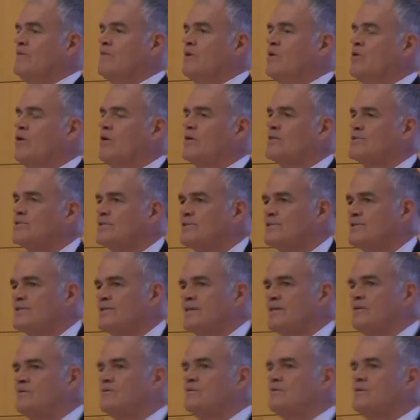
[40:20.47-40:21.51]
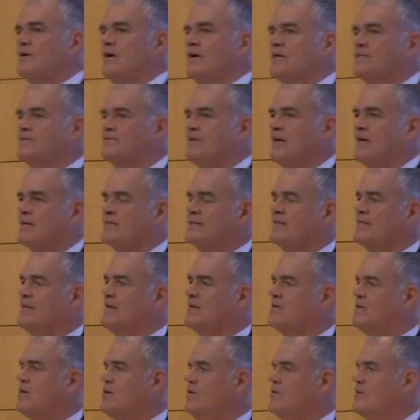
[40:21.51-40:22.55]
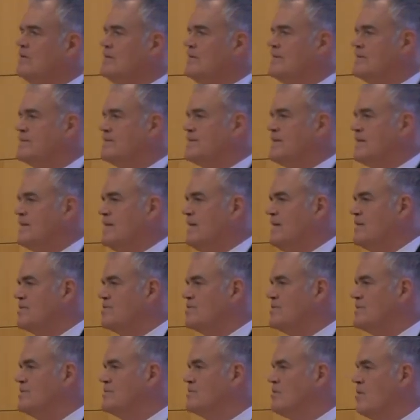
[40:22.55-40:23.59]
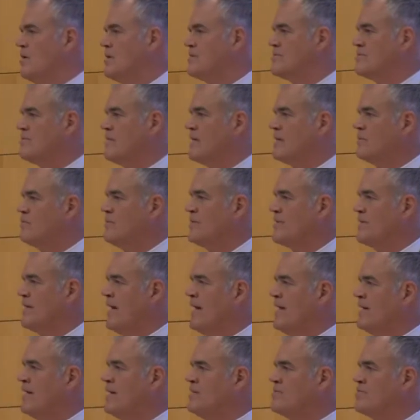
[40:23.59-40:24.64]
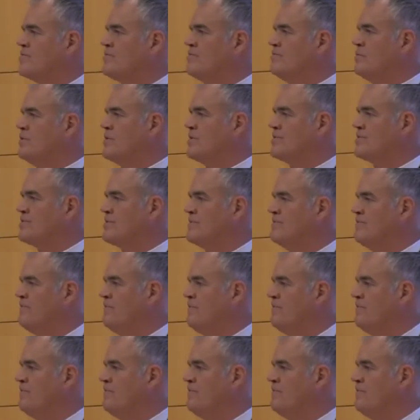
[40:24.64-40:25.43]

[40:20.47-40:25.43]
The largest single contract in Alcoa is the can sheet contract with Anheuser-Busch.